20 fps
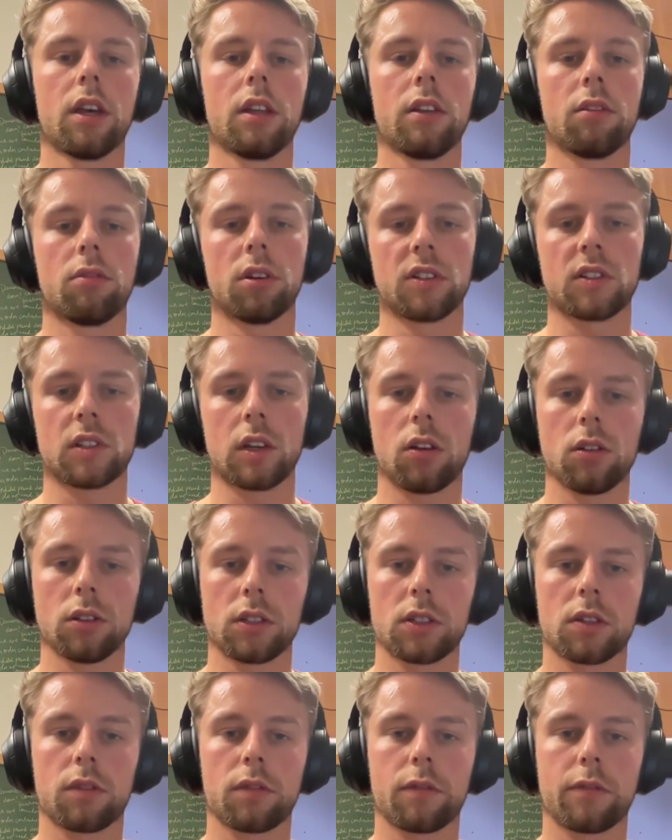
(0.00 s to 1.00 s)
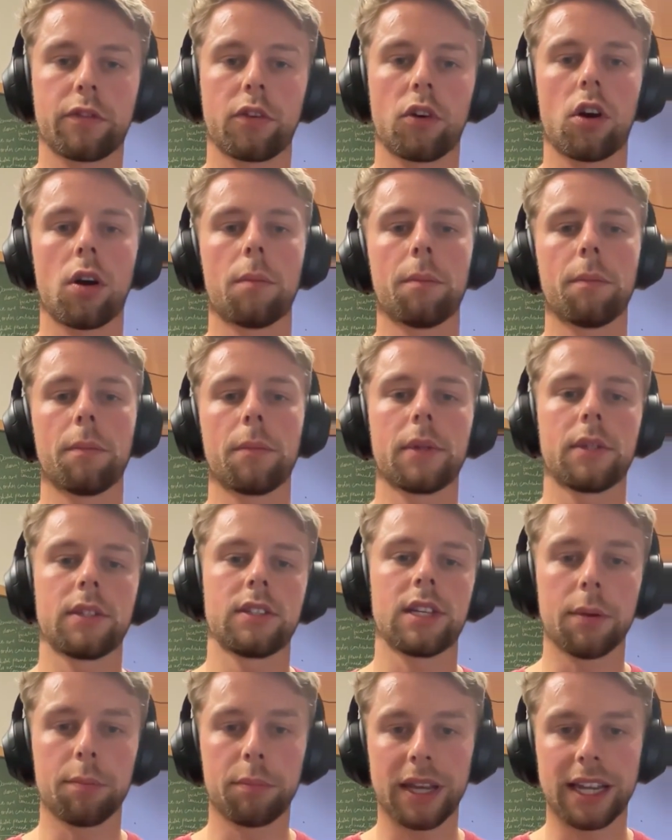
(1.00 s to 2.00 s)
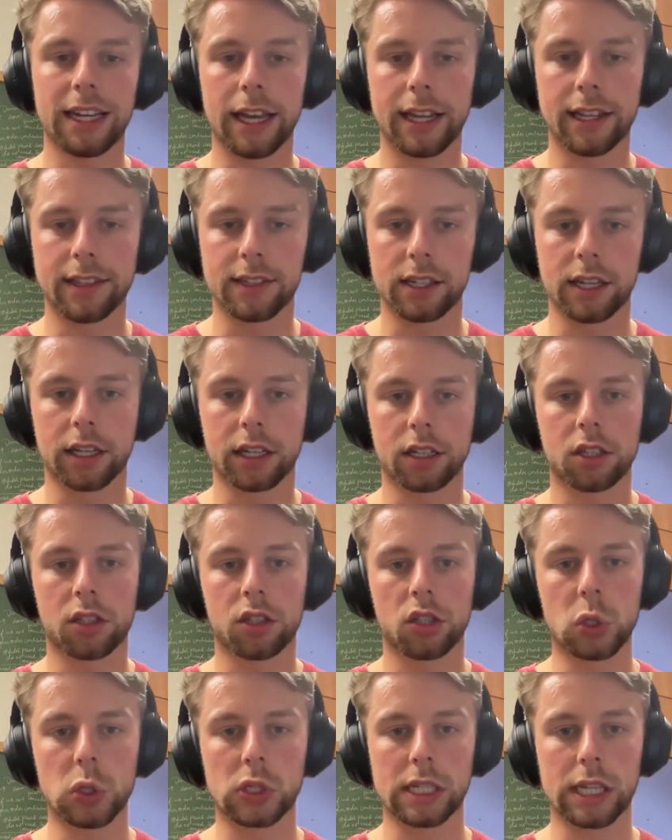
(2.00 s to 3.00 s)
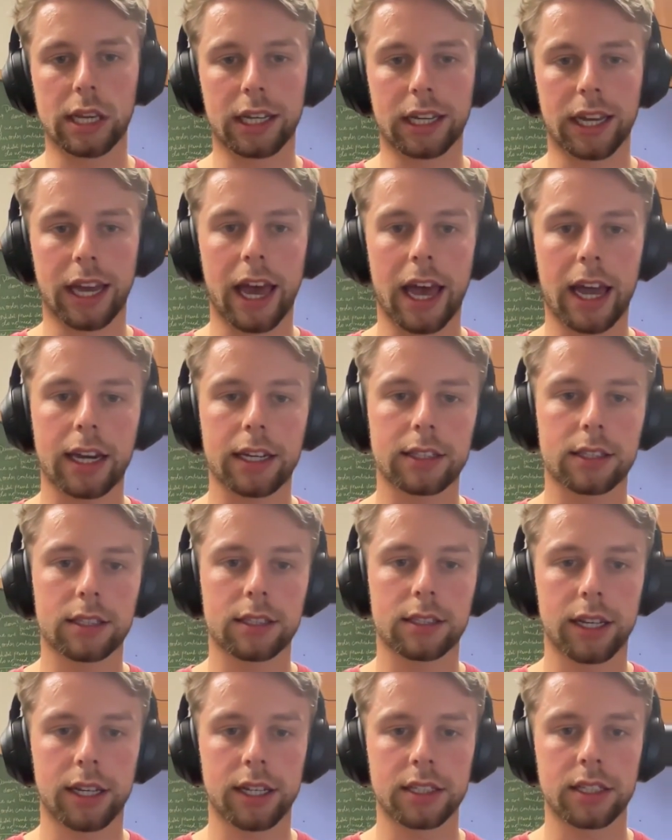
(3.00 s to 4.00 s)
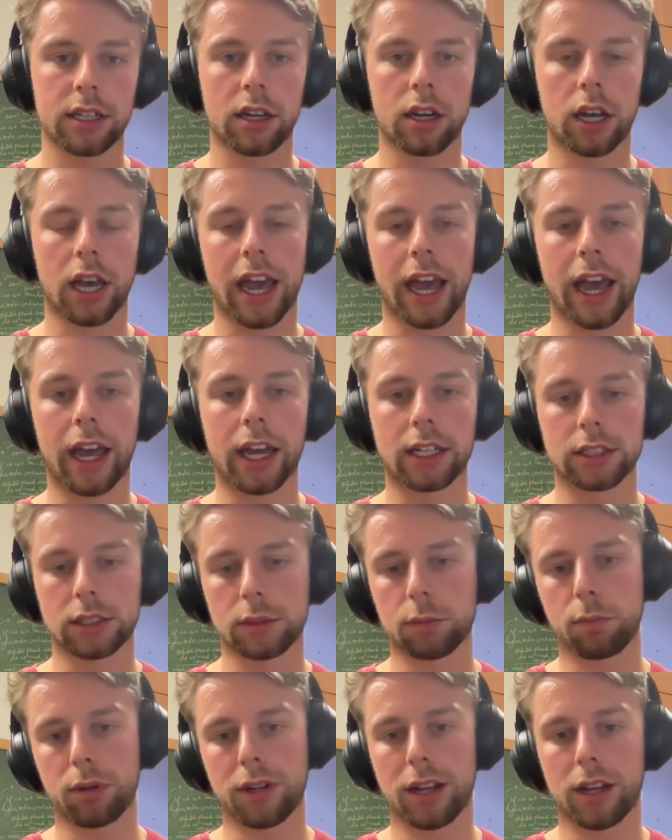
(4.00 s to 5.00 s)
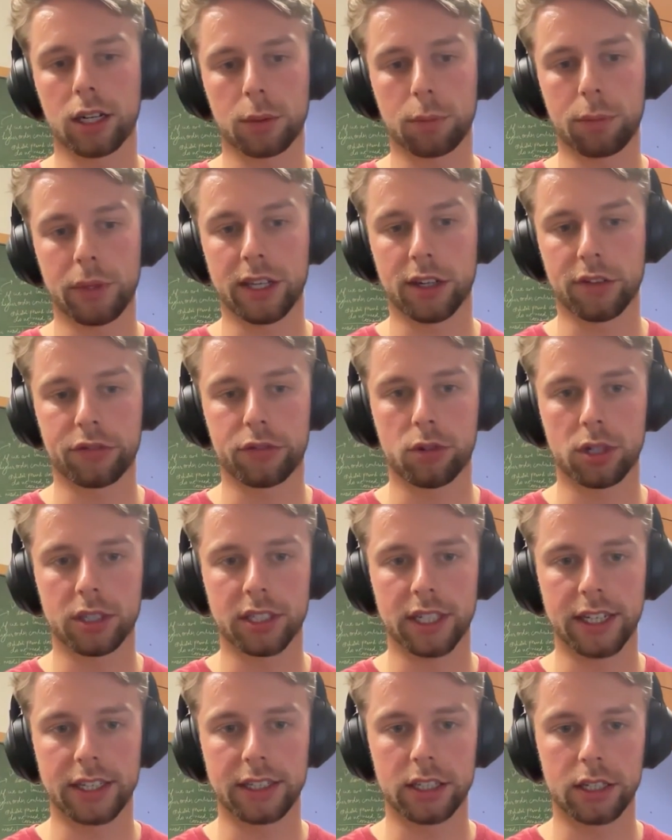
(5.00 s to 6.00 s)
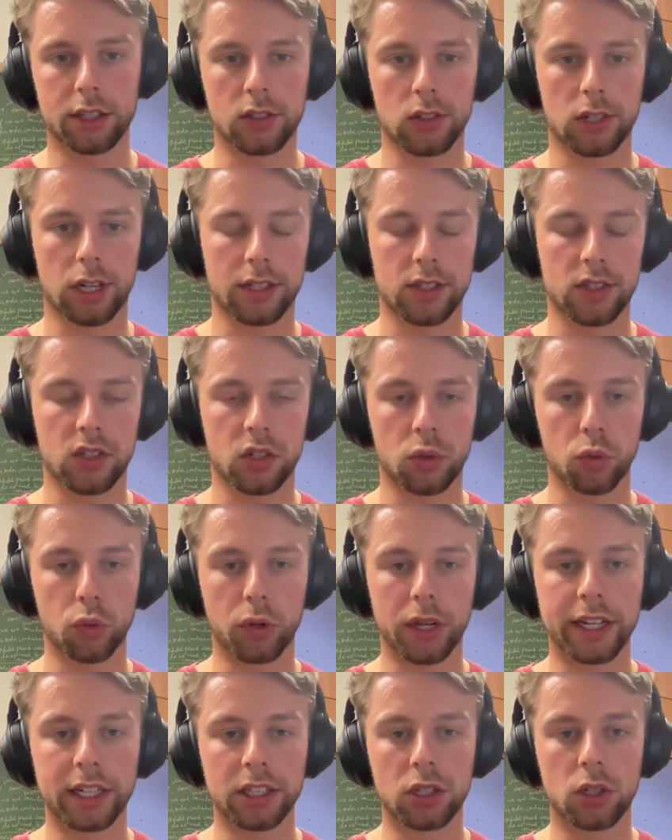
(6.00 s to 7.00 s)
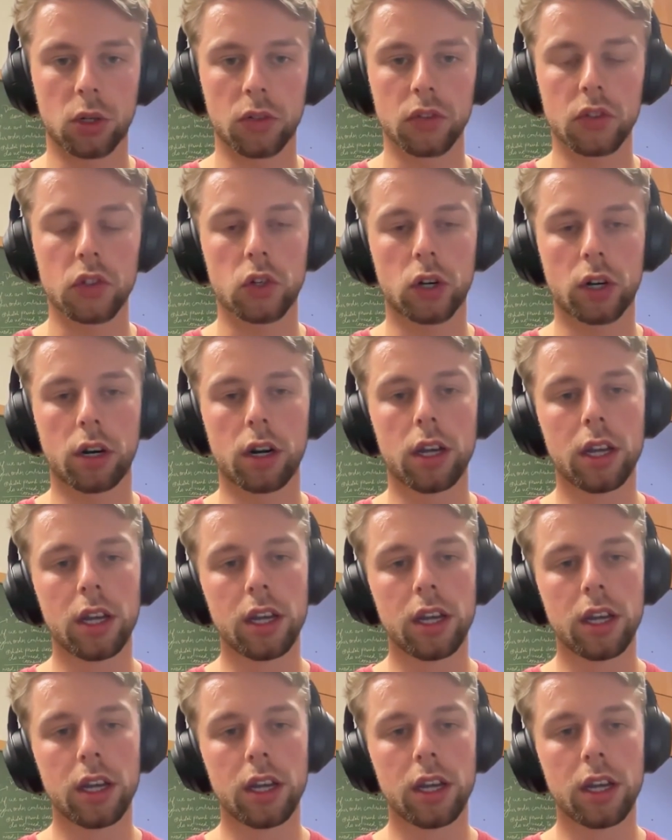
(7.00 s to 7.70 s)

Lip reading: the results from CMB lensing using ACT data and Planck PR4 data. So that's the green contour.